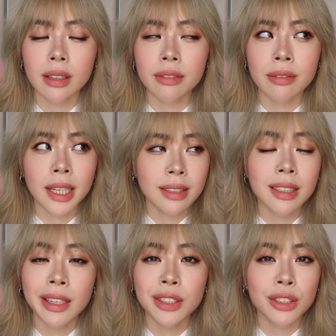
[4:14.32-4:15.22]

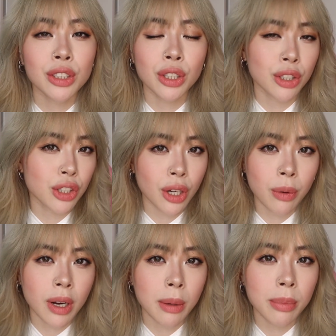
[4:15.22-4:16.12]
vaccination should
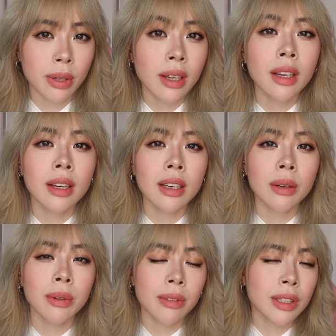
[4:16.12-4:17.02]
show up
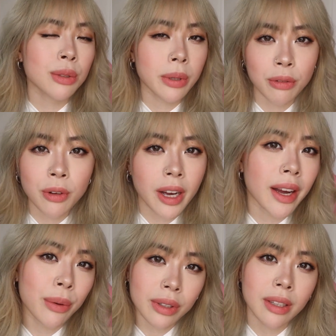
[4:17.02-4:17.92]
within 24
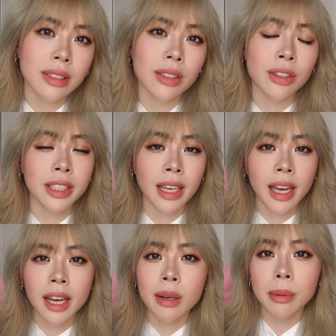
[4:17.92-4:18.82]
hours on the
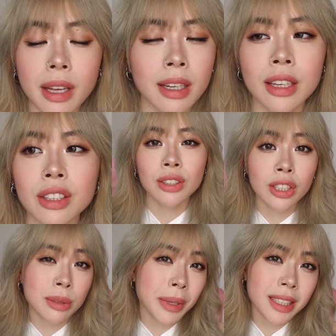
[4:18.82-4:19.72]
app, and then you
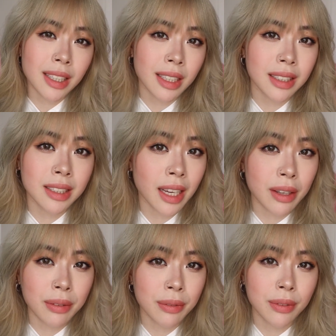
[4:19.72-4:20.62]
just basically
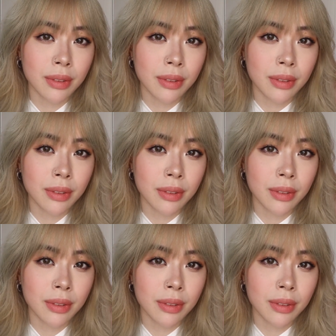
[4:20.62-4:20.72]
save